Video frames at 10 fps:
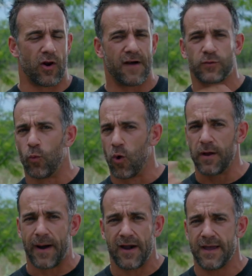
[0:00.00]
I don't have to
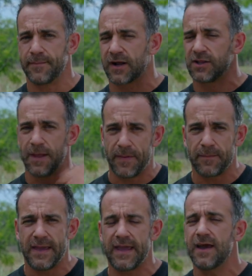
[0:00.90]
worry about him
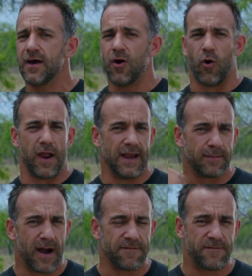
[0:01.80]
clipping me or
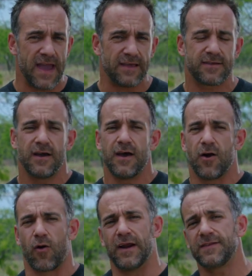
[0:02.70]
hitting my face
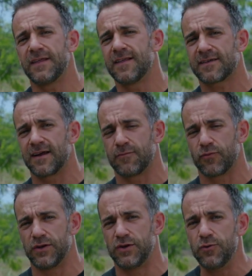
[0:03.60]
or anything that's gonna
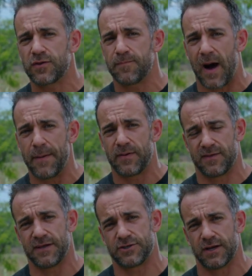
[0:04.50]
reduce my
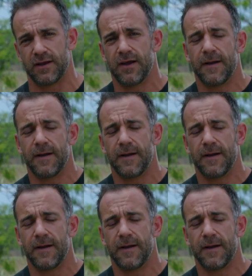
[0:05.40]
position.